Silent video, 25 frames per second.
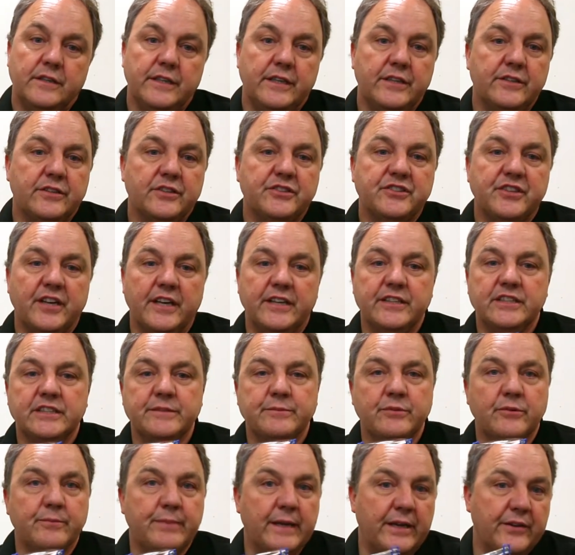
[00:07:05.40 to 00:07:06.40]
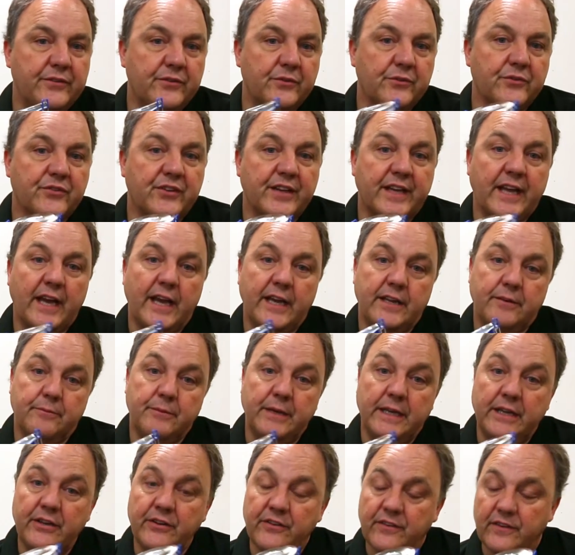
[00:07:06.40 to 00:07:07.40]
The interchangeable bezels again
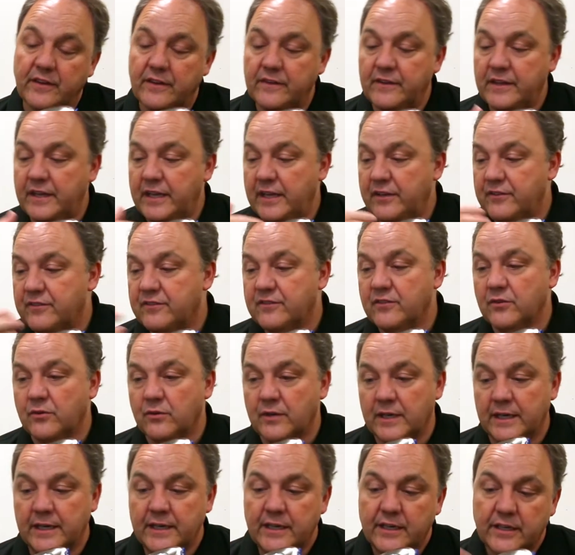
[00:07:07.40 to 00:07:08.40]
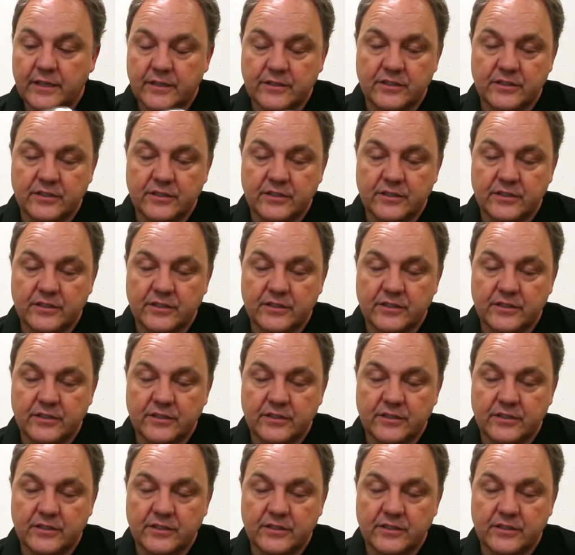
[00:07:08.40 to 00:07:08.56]
means that the installer